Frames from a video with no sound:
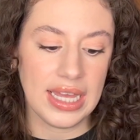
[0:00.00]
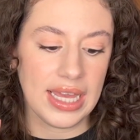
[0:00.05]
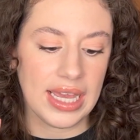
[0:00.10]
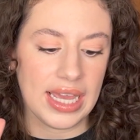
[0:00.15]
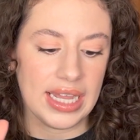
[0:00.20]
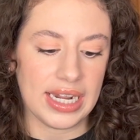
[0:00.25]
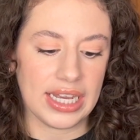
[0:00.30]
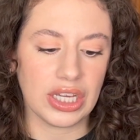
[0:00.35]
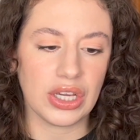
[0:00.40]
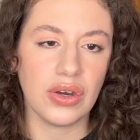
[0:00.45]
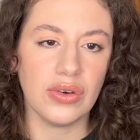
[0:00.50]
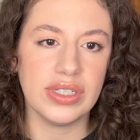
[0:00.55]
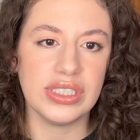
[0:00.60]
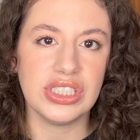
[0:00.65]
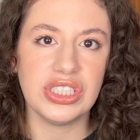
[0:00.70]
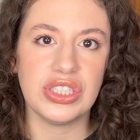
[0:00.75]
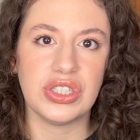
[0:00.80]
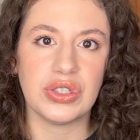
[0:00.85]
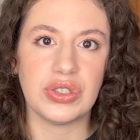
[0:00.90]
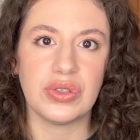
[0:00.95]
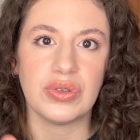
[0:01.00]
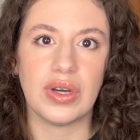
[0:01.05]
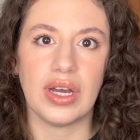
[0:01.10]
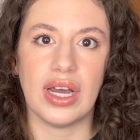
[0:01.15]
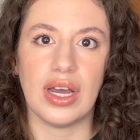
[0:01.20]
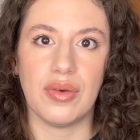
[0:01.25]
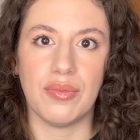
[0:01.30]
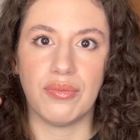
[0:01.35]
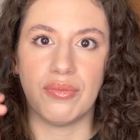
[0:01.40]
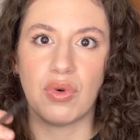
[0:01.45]
And I go into
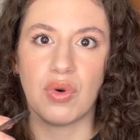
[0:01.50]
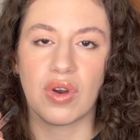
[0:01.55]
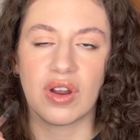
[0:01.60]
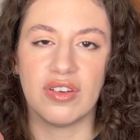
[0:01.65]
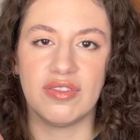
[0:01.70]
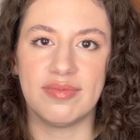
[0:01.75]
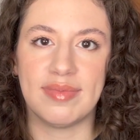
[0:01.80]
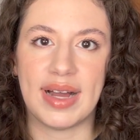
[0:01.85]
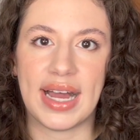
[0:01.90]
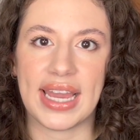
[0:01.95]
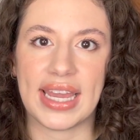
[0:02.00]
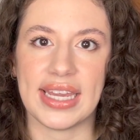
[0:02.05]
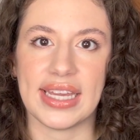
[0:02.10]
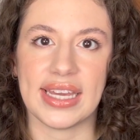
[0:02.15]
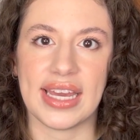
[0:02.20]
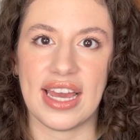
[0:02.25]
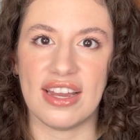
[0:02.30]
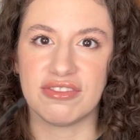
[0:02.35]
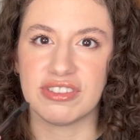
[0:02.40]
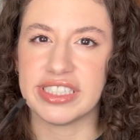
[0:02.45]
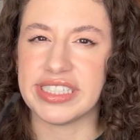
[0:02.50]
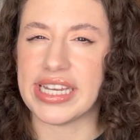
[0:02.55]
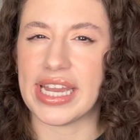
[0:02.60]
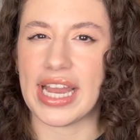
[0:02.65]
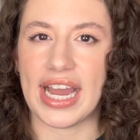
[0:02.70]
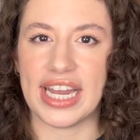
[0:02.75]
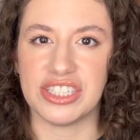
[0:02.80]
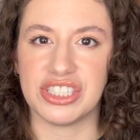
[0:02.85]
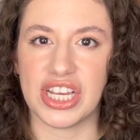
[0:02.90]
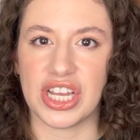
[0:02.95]
more of my everyday
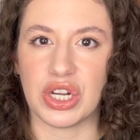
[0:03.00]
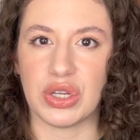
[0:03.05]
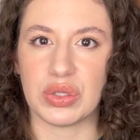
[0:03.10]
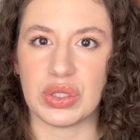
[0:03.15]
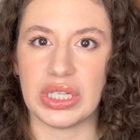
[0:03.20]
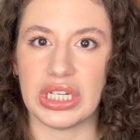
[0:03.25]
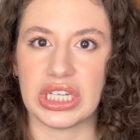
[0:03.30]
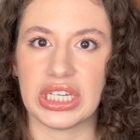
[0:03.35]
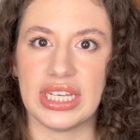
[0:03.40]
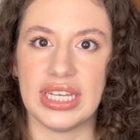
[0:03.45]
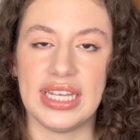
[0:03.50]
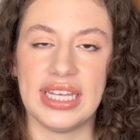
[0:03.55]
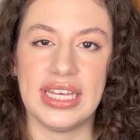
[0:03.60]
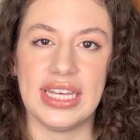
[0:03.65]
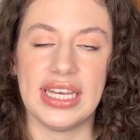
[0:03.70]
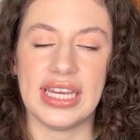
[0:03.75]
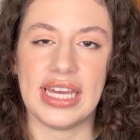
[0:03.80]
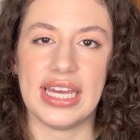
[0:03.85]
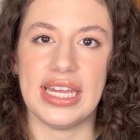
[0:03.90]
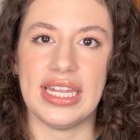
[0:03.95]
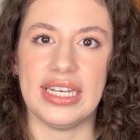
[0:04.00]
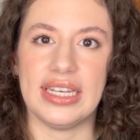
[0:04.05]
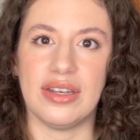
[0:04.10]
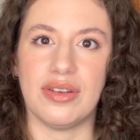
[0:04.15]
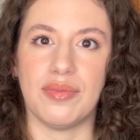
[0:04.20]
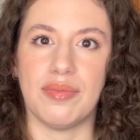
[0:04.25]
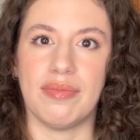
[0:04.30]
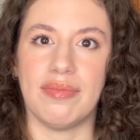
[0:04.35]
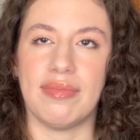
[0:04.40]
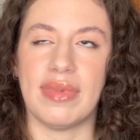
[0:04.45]
eyeshadow look in
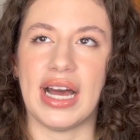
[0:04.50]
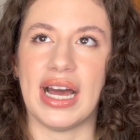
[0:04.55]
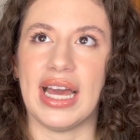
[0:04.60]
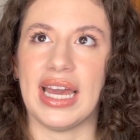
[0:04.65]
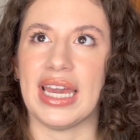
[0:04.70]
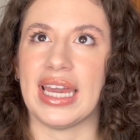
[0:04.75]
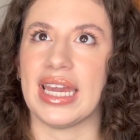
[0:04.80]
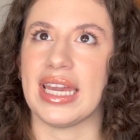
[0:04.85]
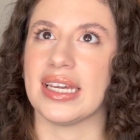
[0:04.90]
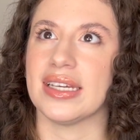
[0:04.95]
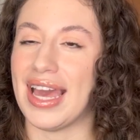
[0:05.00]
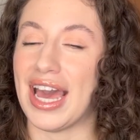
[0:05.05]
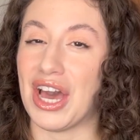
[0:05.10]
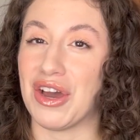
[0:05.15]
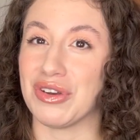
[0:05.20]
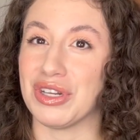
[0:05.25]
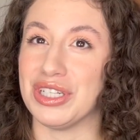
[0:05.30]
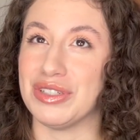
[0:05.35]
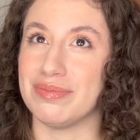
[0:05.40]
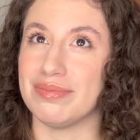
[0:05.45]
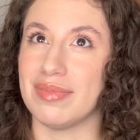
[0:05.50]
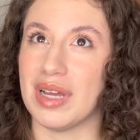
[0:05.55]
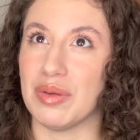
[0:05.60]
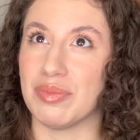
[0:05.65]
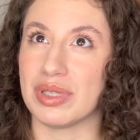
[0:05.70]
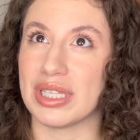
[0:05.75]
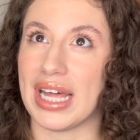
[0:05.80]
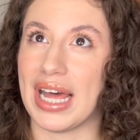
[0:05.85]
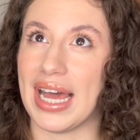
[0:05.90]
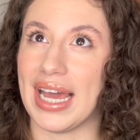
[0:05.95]
my how to
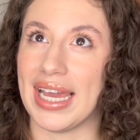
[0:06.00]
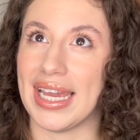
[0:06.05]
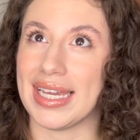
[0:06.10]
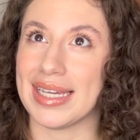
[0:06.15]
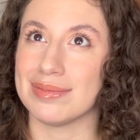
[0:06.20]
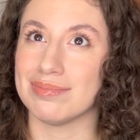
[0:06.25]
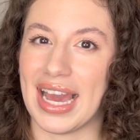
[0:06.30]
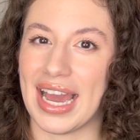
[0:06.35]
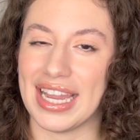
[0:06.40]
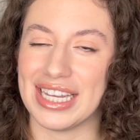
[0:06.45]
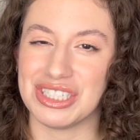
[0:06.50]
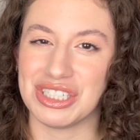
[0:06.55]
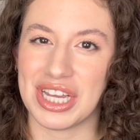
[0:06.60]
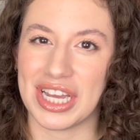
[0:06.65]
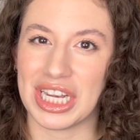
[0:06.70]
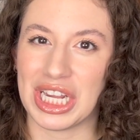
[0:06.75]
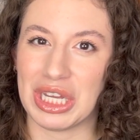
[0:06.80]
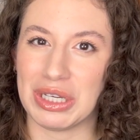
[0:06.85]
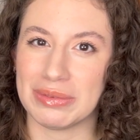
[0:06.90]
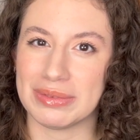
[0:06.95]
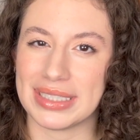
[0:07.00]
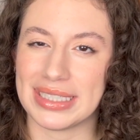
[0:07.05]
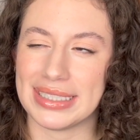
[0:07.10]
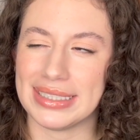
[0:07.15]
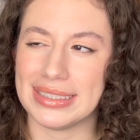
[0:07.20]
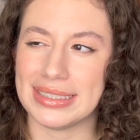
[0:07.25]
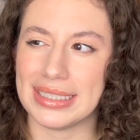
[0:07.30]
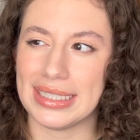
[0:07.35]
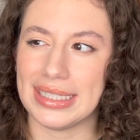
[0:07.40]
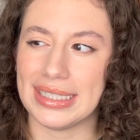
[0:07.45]
apply eyeshadow
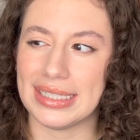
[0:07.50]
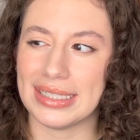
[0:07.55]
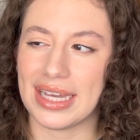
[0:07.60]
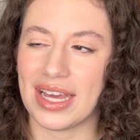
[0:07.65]
easy,